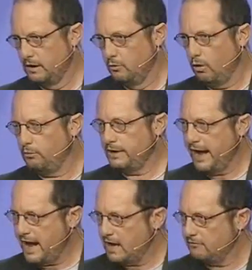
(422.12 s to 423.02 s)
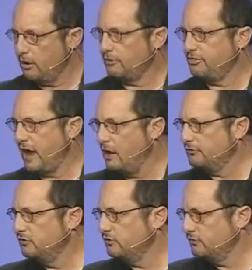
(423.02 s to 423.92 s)
What we have are
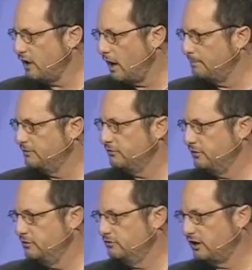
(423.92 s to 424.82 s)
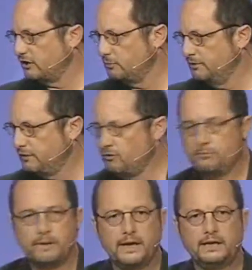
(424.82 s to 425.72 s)
thousands of copies of the New Testament that were
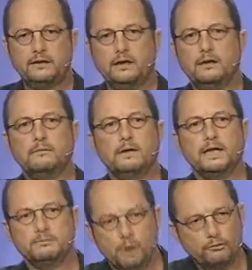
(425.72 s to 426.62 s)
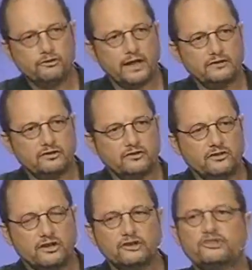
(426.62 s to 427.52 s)
made, in most
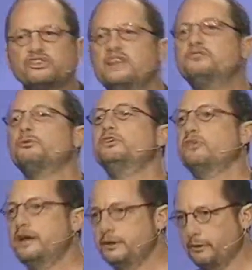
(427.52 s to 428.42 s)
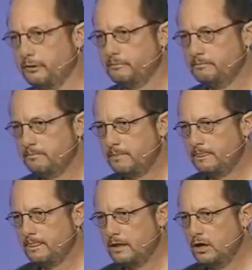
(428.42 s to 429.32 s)
cases, centuries later.
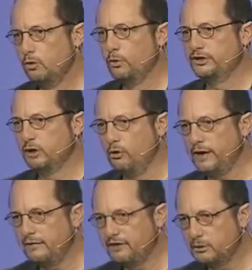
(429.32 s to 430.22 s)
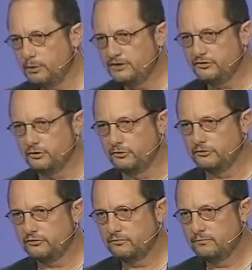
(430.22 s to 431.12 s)
We don't have the
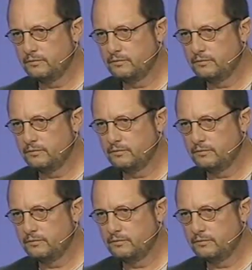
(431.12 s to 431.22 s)
originals.